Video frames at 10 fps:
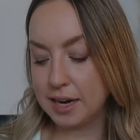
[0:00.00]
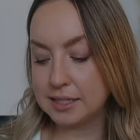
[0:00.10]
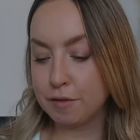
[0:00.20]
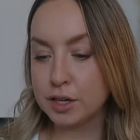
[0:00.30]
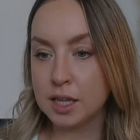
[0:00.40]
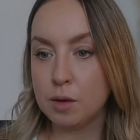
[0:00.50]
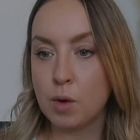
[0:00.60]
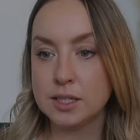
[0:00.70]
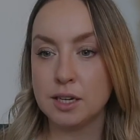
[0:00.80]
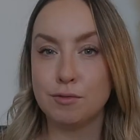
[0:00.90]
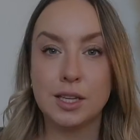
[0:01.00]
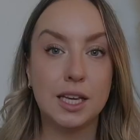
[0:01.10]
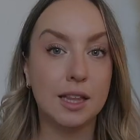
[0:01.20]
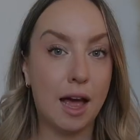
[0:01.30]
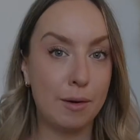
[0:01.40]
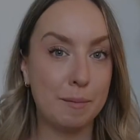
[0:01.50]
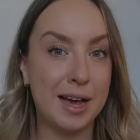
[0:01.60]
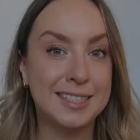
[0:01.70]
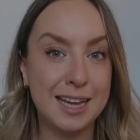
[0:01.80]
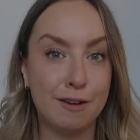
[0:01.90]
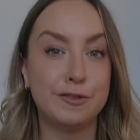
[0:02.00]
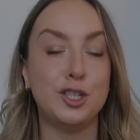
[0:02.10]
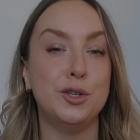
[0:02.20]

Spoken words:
I definitely wasn't really allowing myself